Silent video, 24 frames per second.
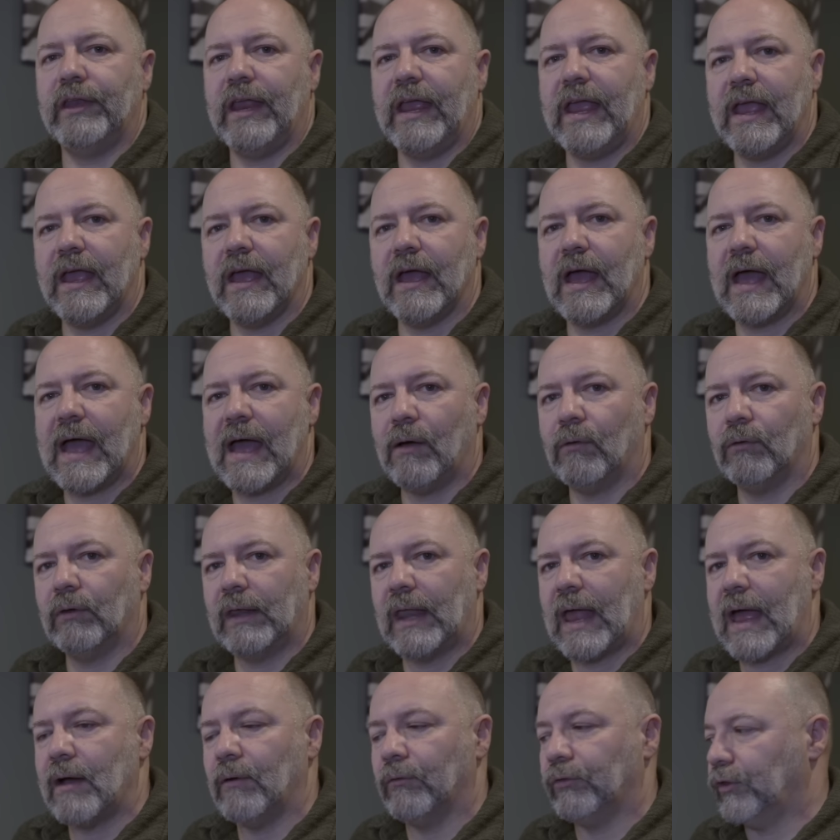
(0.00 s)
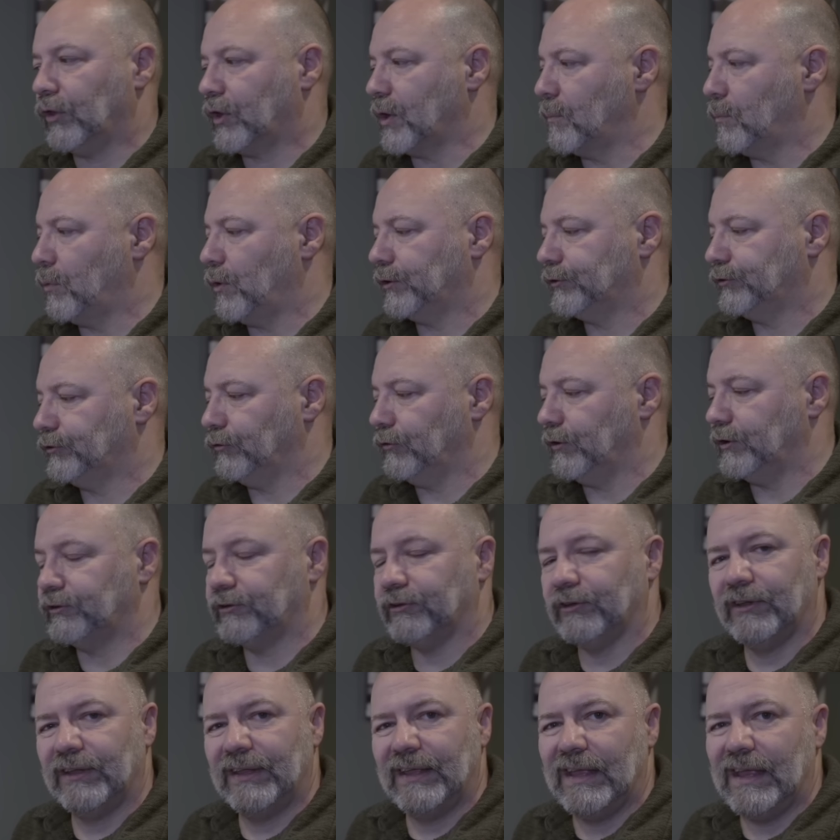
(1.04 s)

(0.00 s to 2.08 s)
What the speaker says: hear how loud the compressor is.